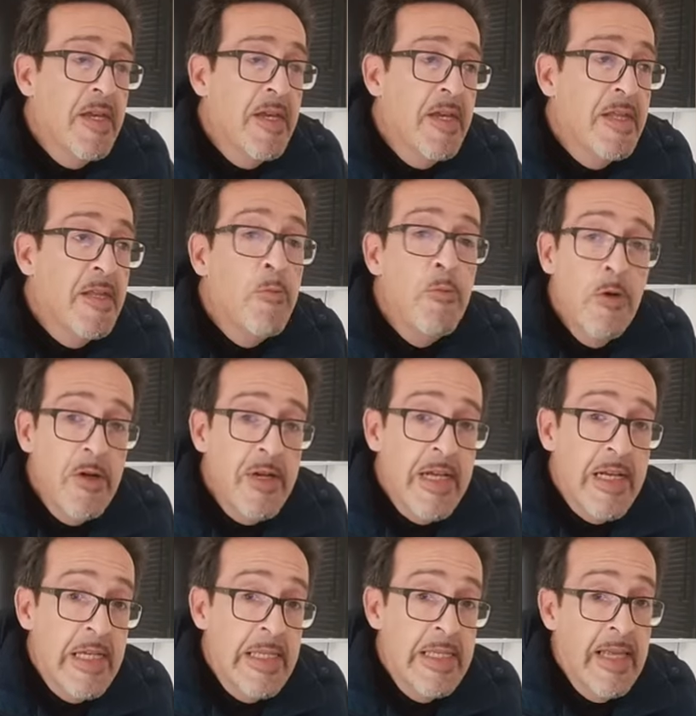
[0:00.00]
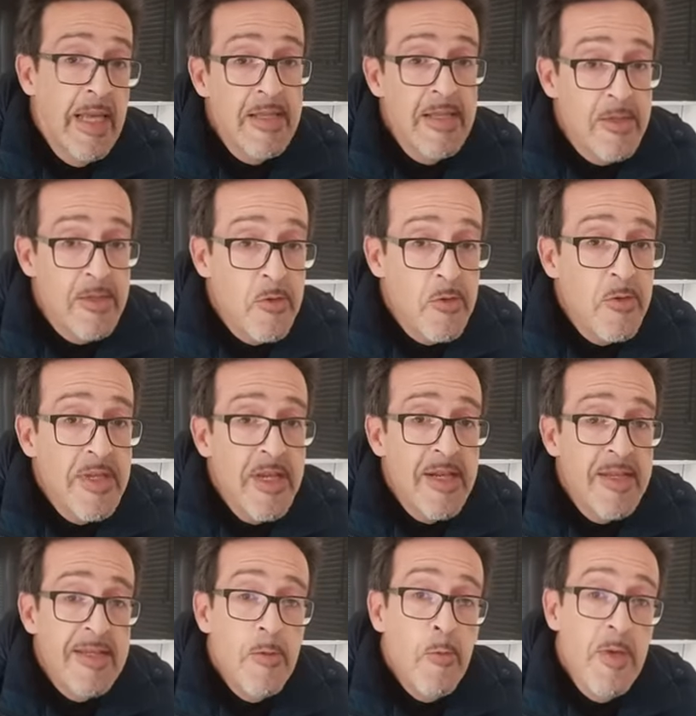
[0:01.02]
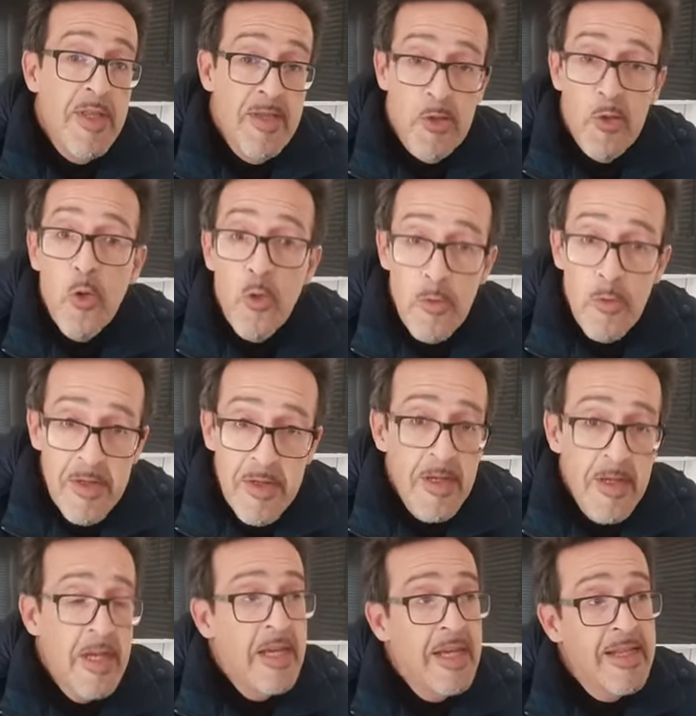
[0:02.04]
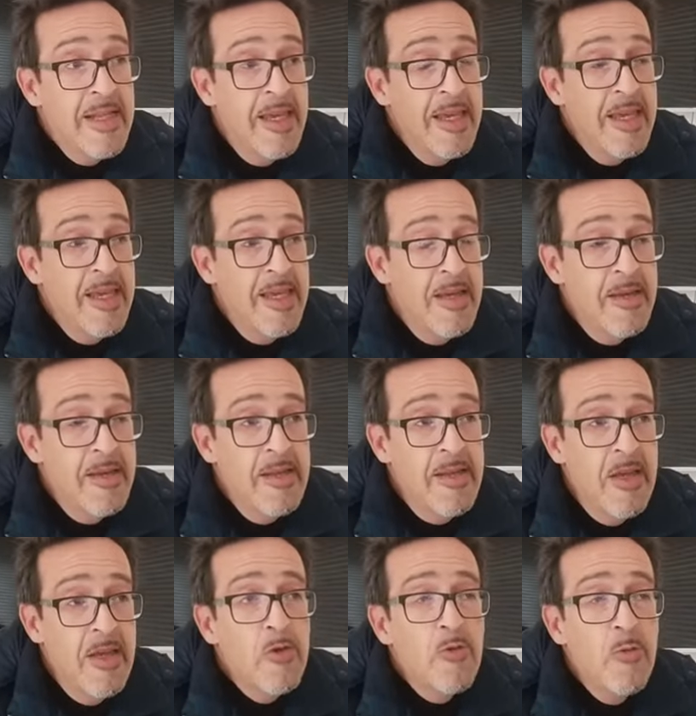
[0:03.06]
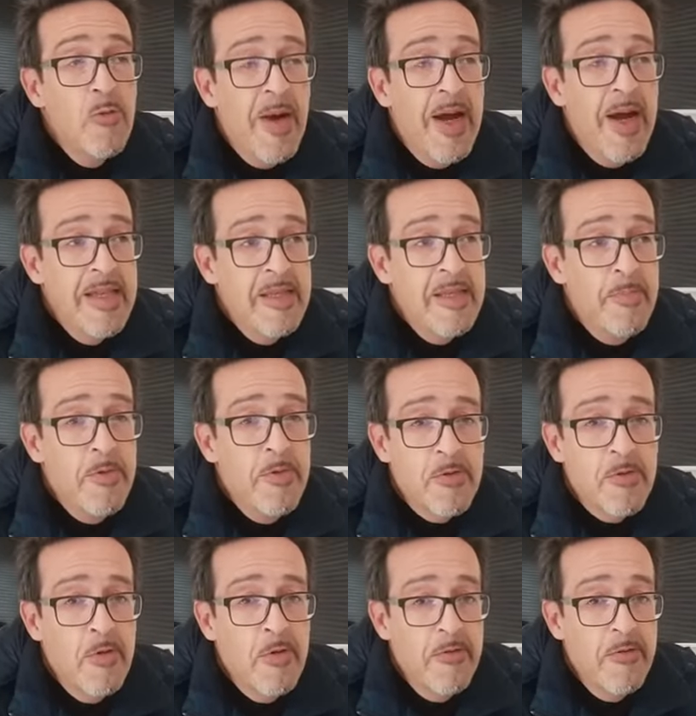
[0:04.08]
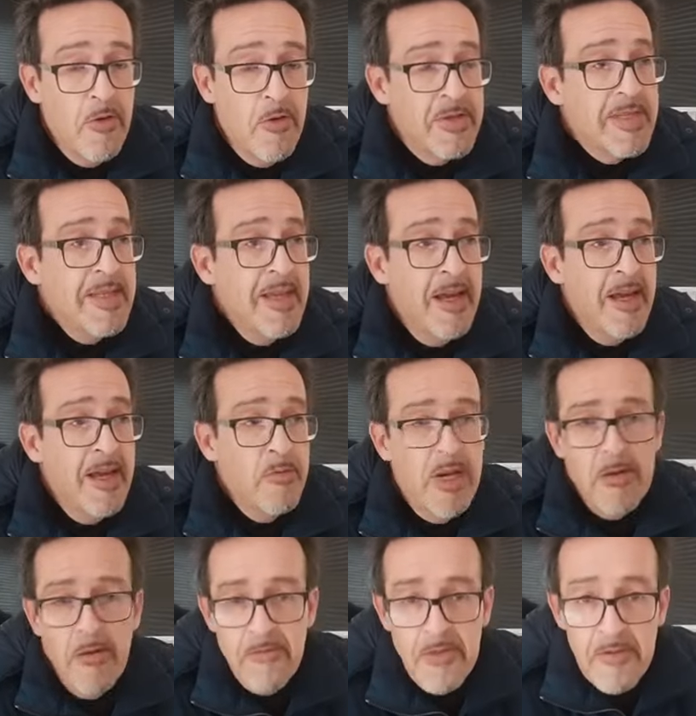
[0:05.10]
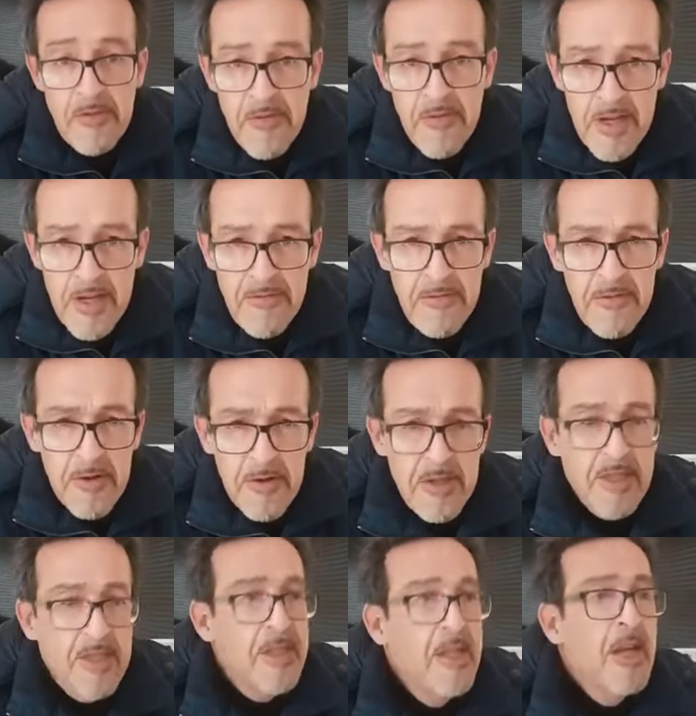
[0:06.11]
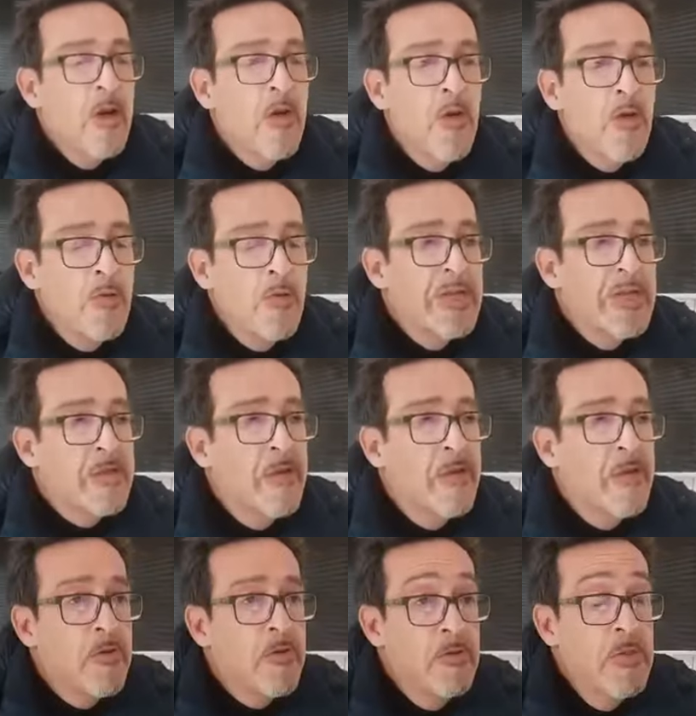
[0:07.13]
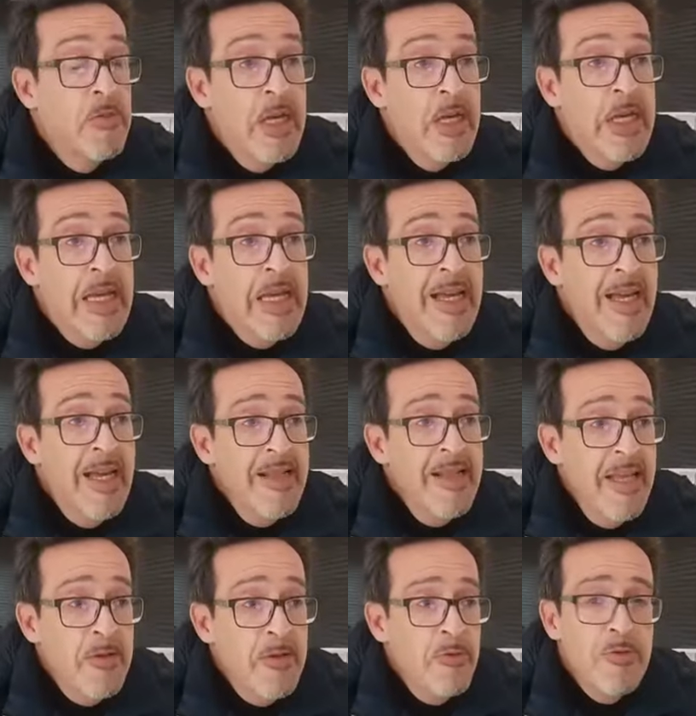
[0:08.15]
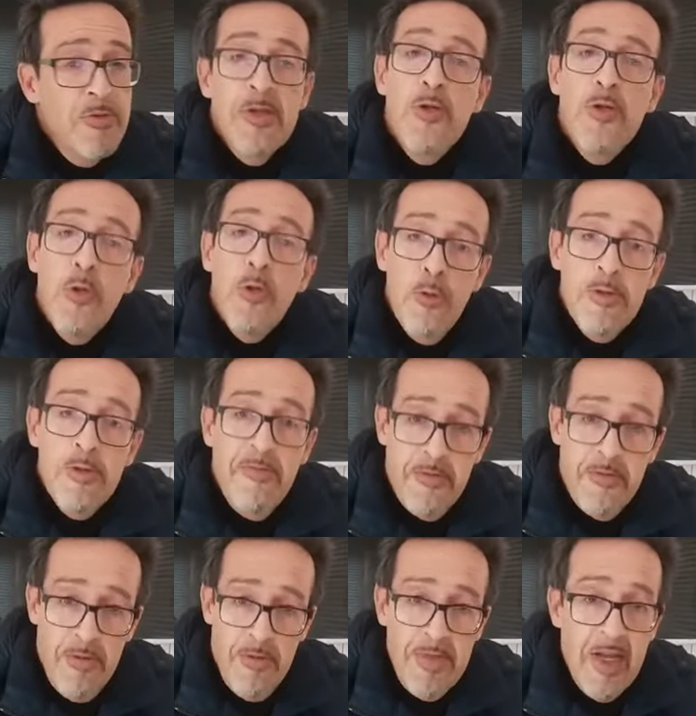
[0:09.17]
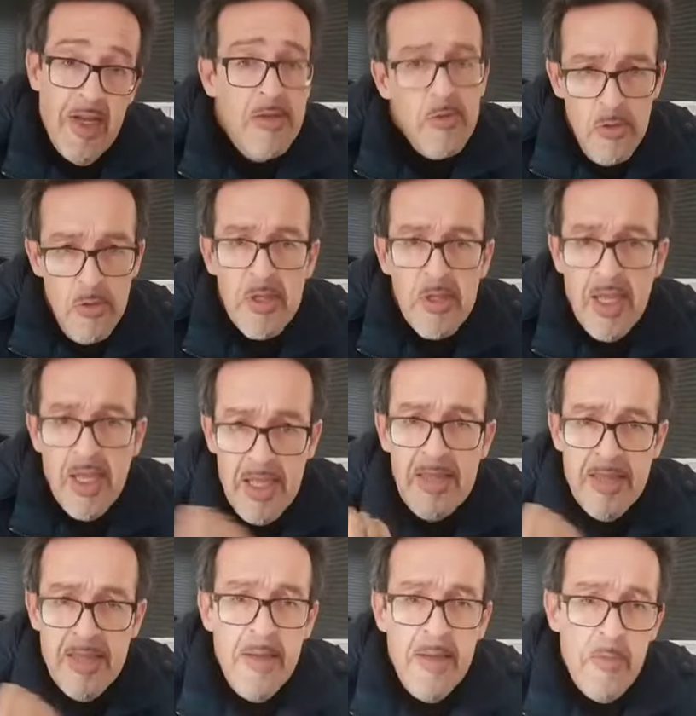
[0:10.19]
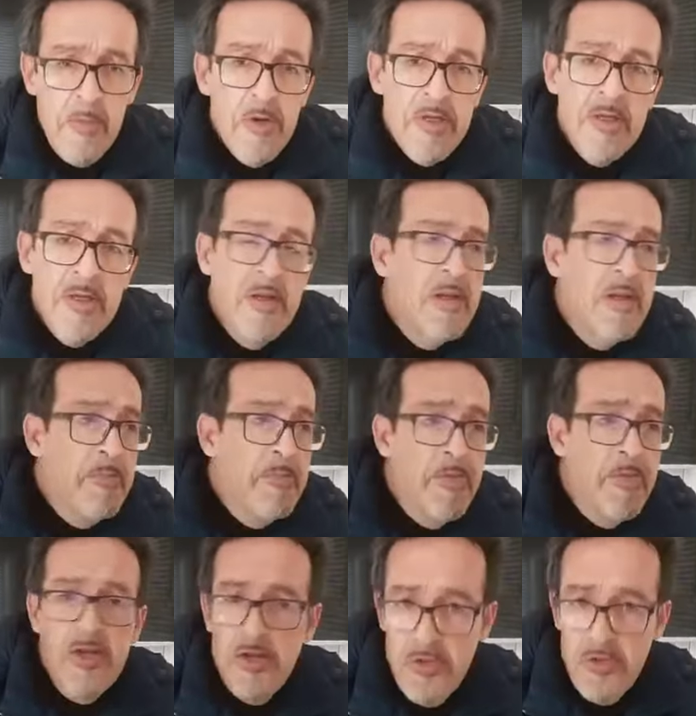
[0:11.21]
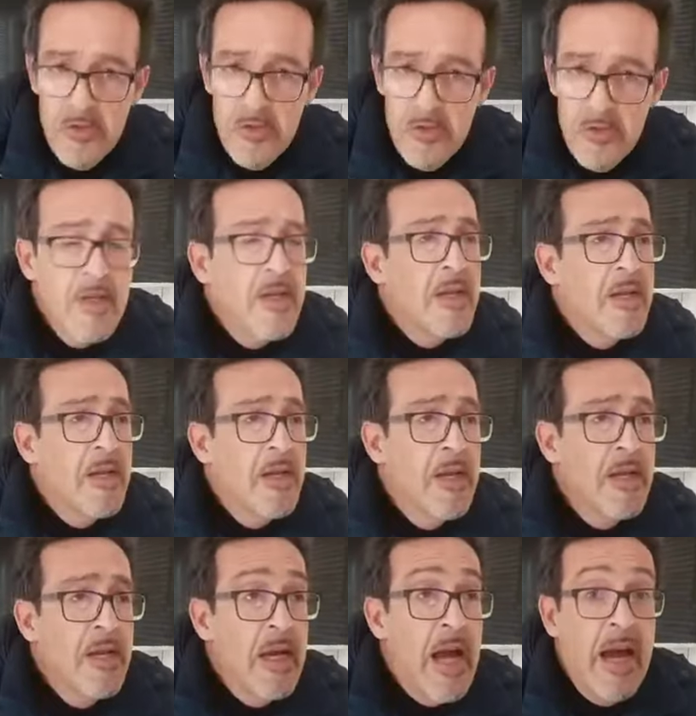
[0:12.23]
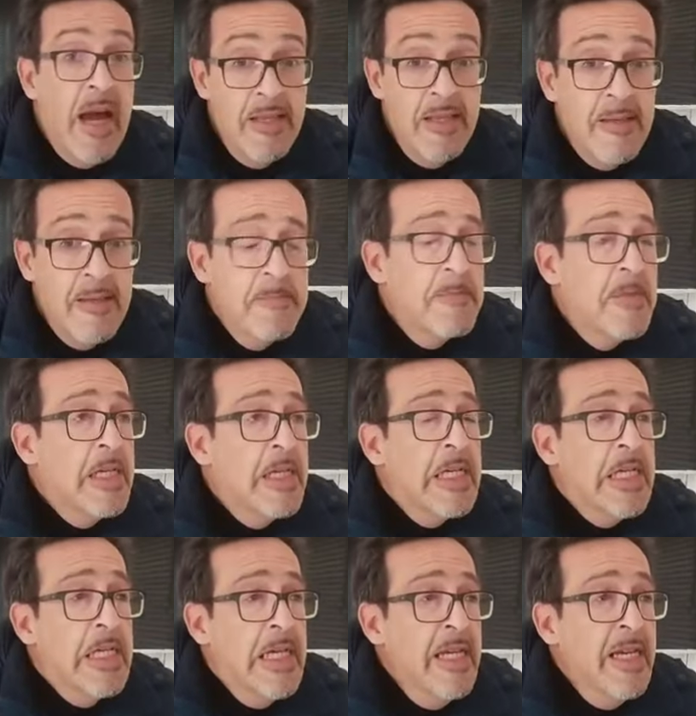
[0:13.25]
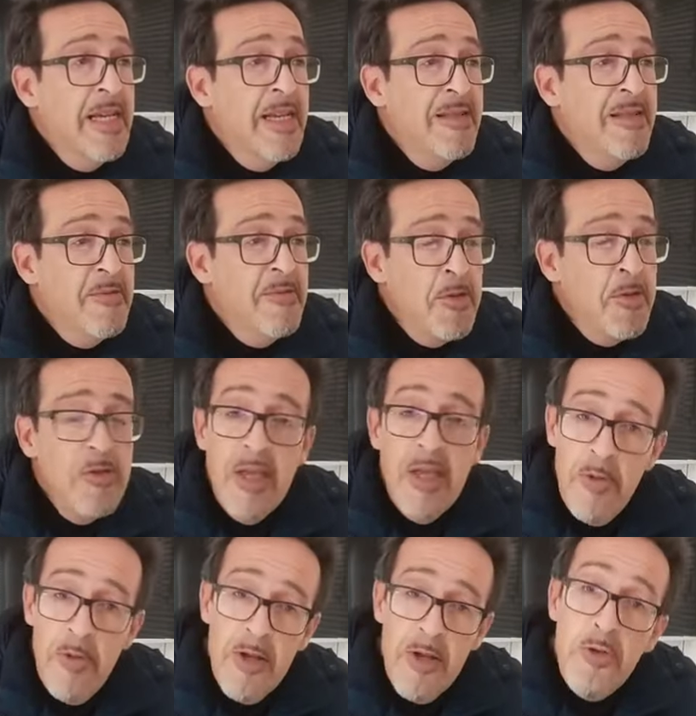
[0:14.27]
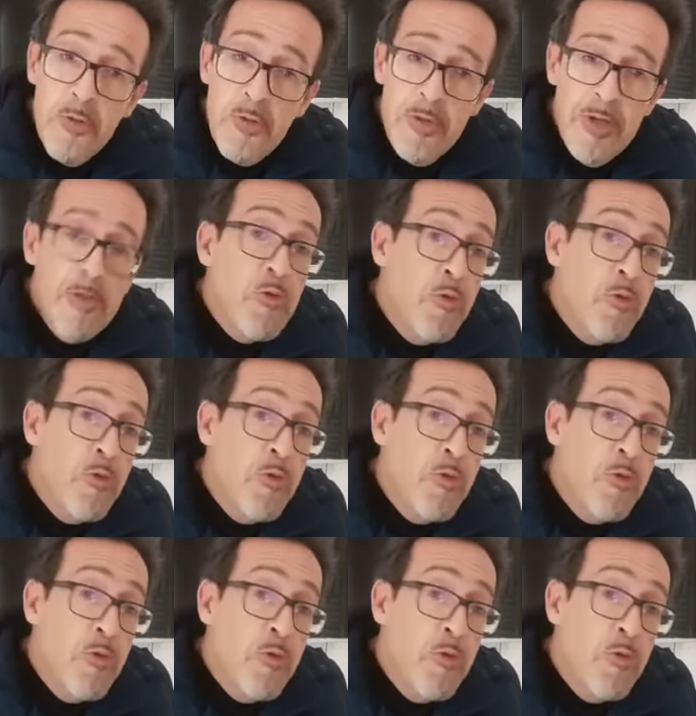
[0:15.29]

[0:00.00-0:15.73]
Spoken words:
the workers and the soldiers with salt. They occupied the port of Ostia, one of the very first conquests of Rome, and they took salt from there. Salt at that time was a precious item, and so they were used to